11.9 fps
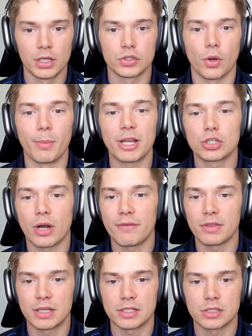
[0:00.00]
So make sure
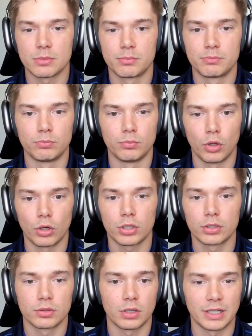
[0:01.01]
everything's look
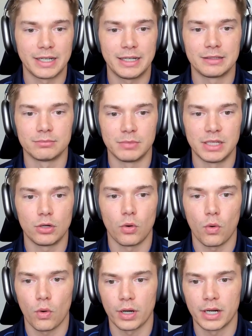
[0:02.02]
clean, neat,
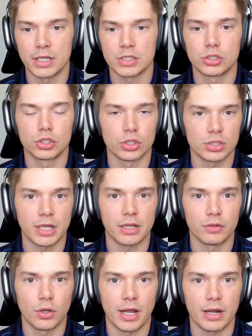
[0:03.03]
organized, just like
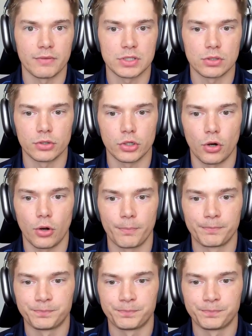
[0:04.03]
if you had a visitor in your home.